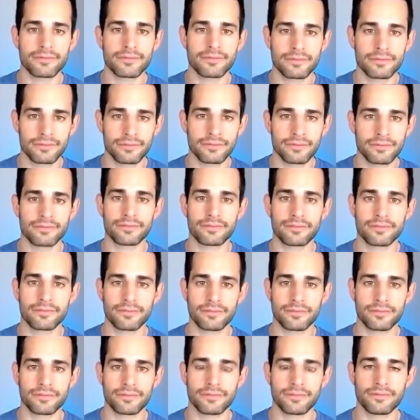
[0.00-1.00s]

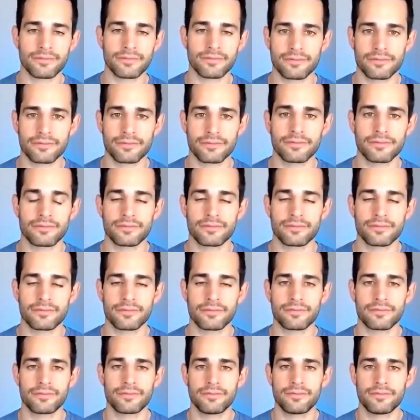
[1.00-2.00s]

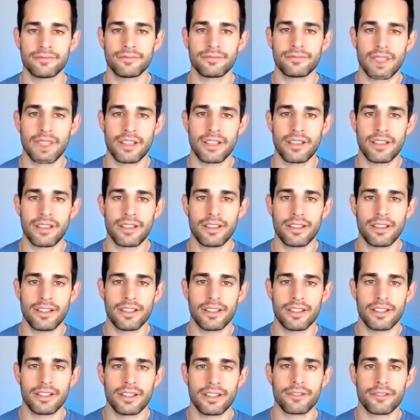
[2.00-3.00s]

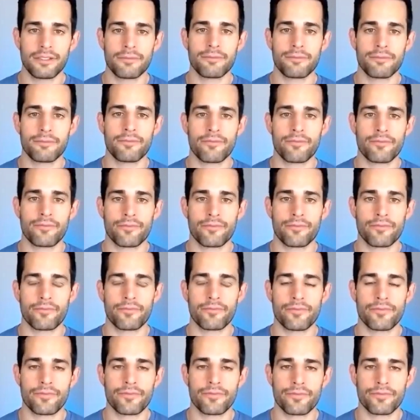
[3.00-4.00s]

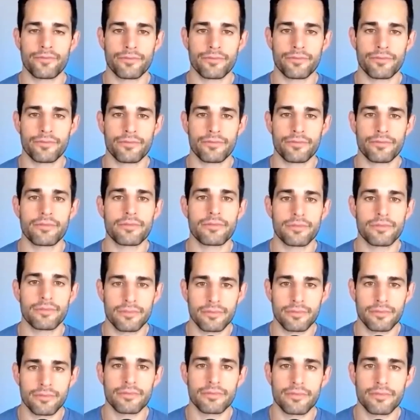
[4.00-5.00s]

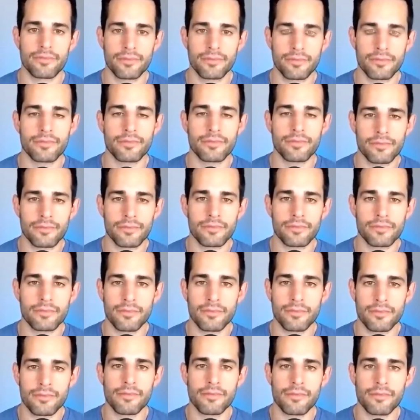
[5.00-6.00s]

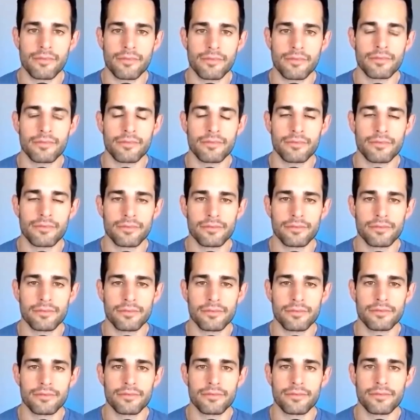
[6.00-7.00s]

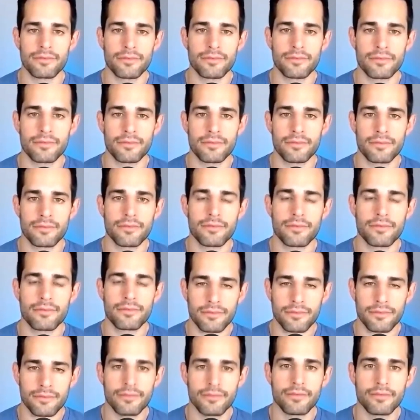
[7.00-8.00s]
The person shown says nothing.